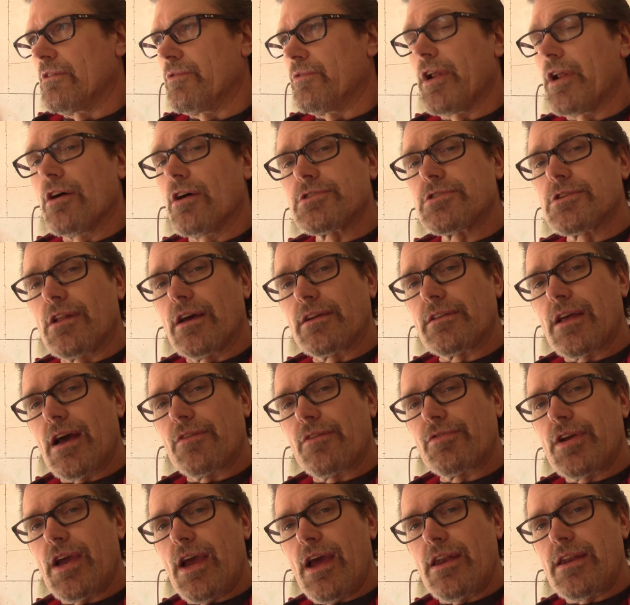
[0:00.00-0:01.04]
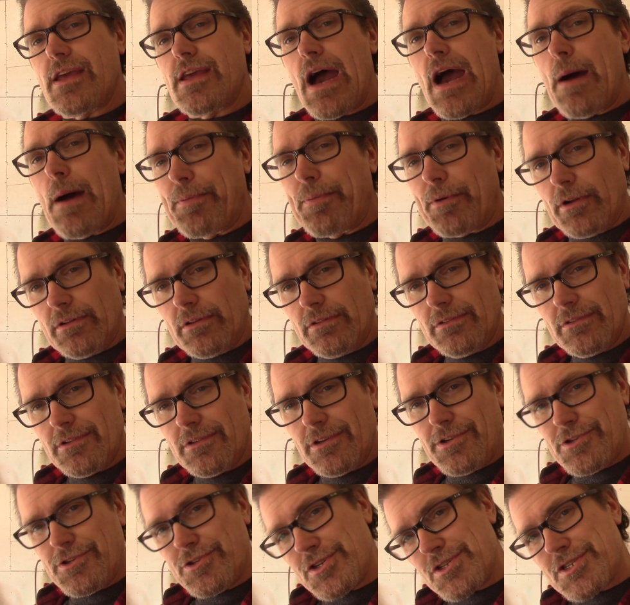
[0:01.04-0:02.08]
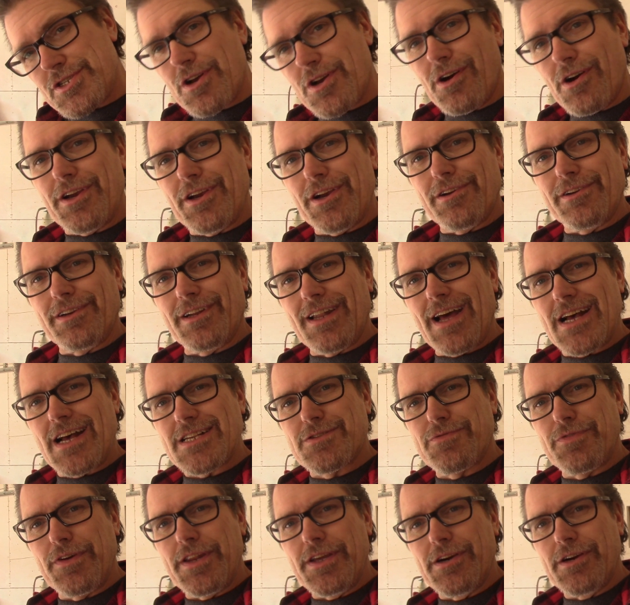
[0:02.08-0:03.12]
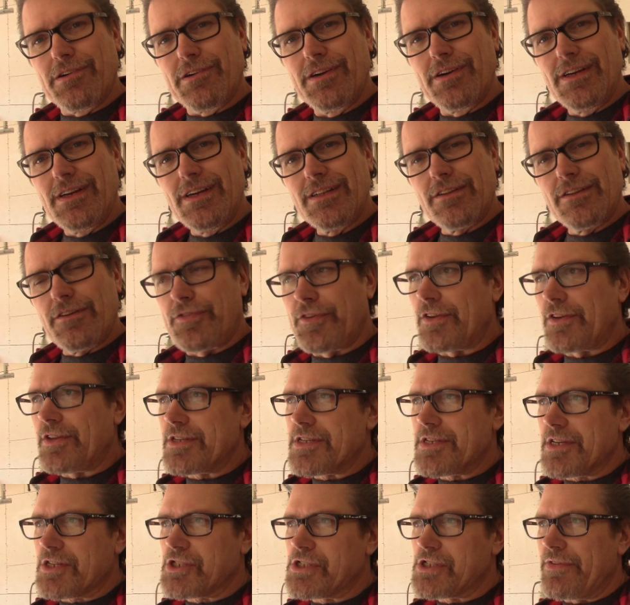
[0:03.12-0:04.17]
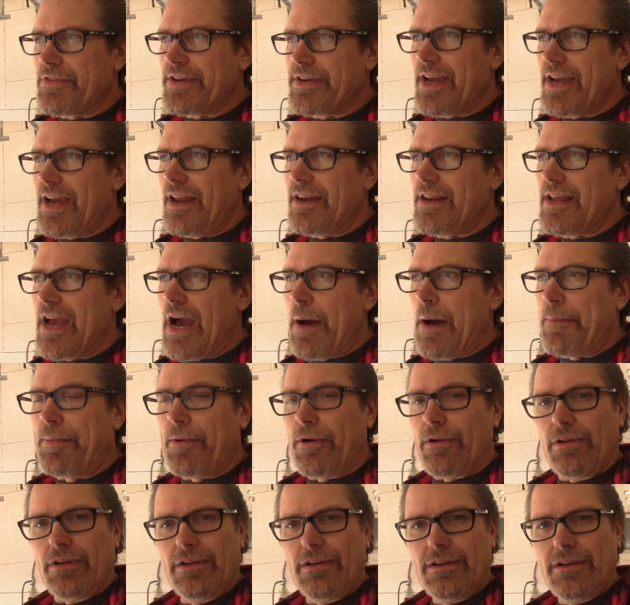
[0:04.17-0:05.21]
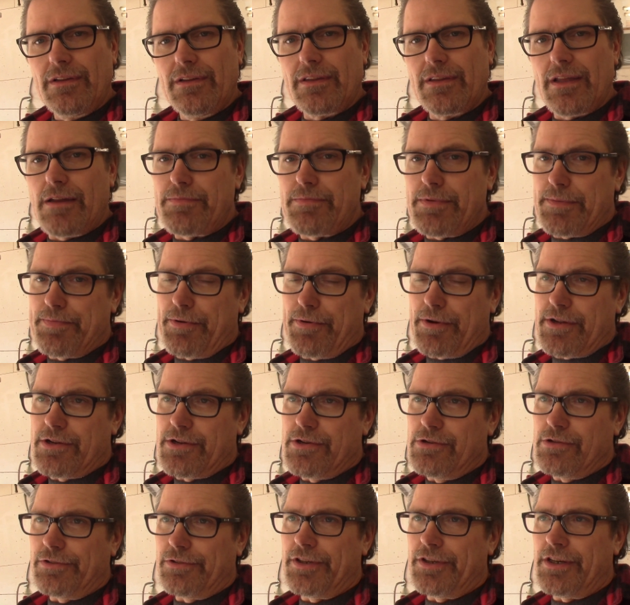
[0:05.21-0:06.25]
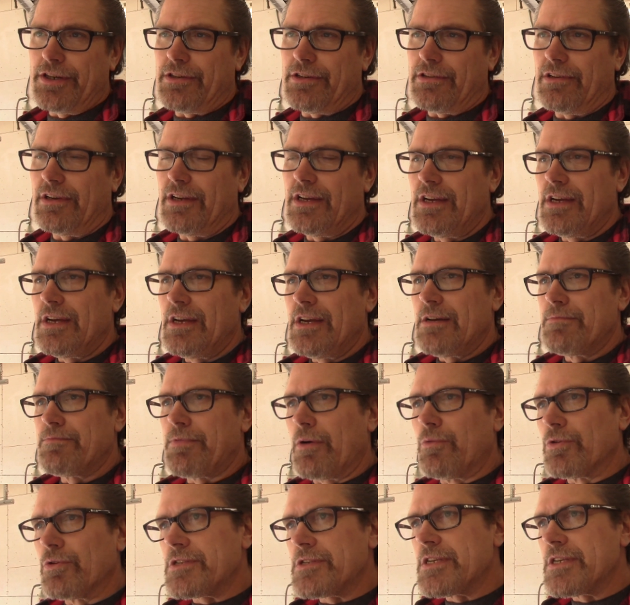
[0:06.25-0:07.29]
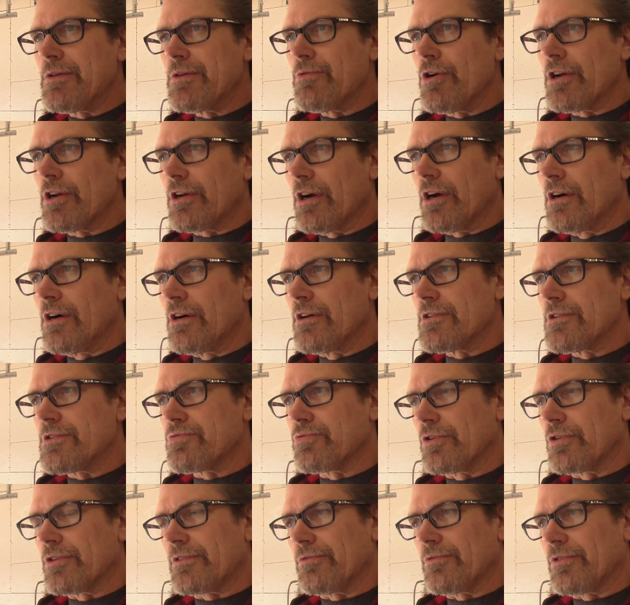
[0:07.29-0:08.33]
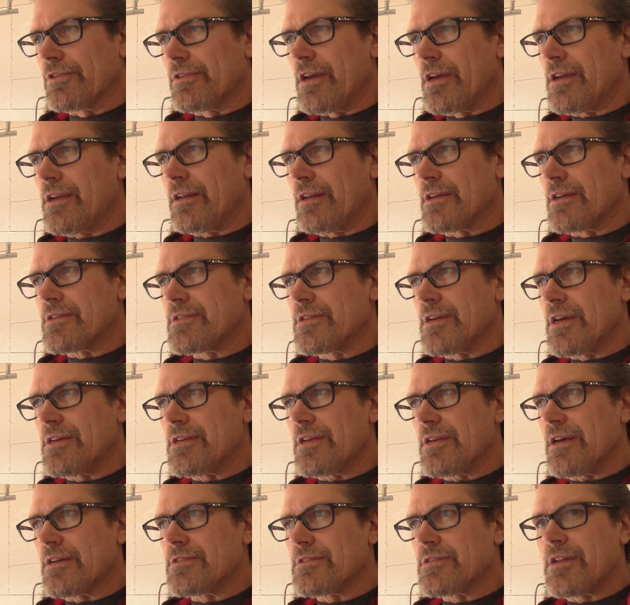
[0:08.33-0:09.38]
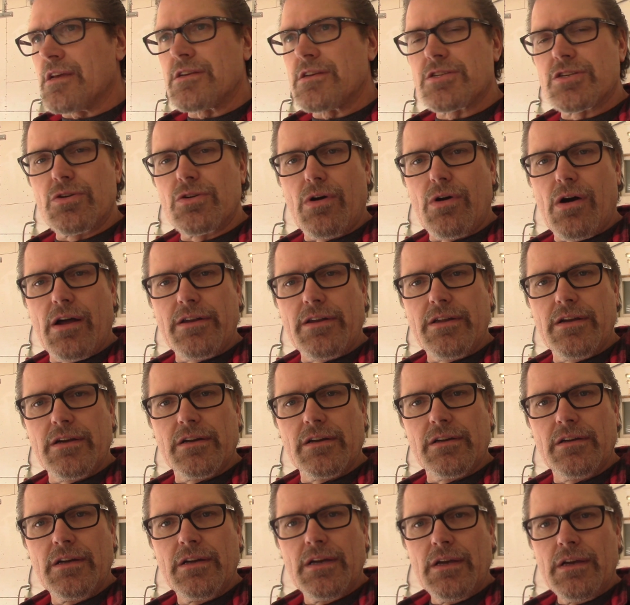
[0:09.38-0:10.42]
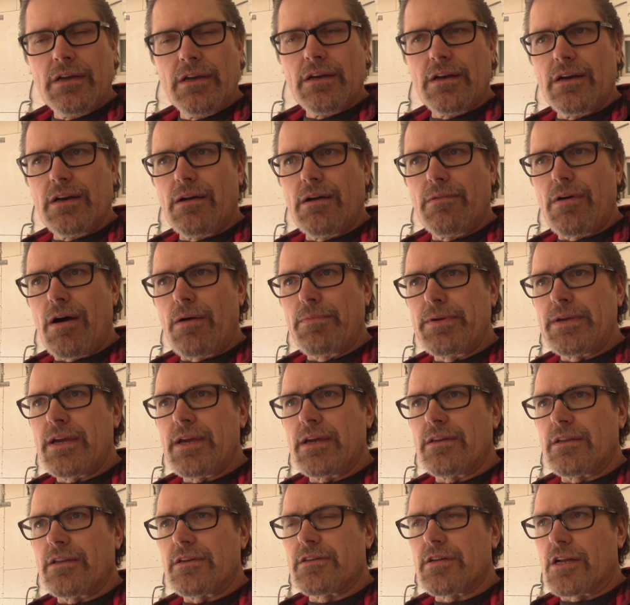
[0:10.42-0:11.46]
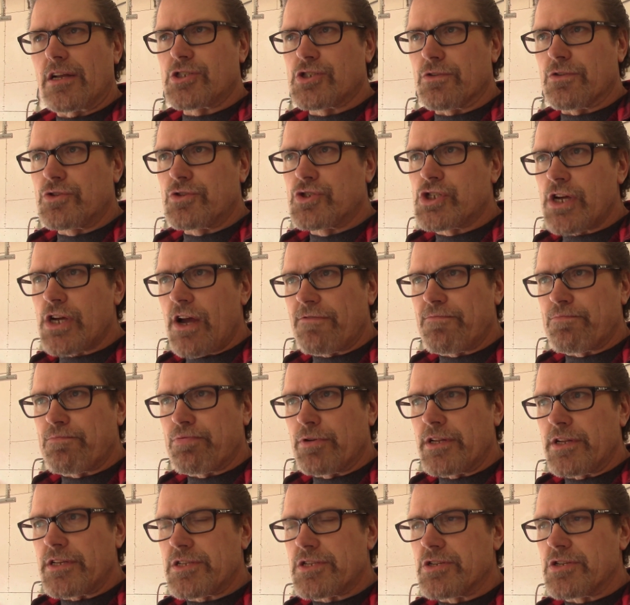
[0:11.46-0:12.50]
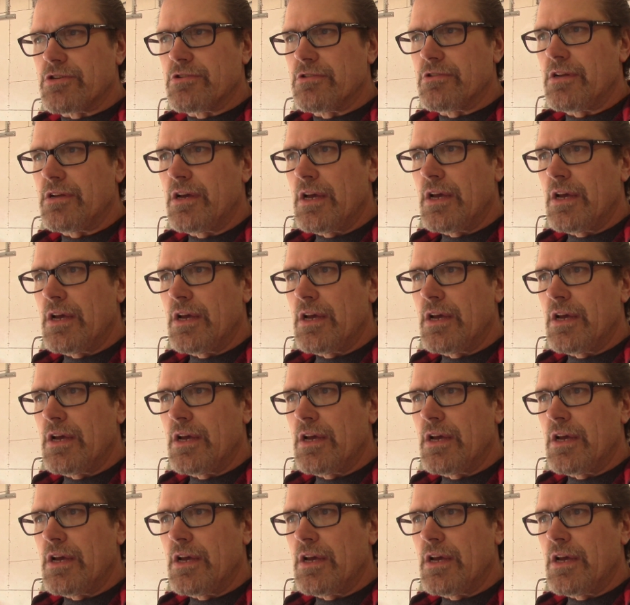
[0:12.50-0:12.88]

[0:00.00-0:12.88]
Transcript: We'd also like to have Candy Apple, who you just saw here in the last video. The 56 Chevy Candy Apple. That'd be pretty cool too. But we'll see where it goes. We'll take it as days go on here. I'll be getting in touch with Jeff pretty soon.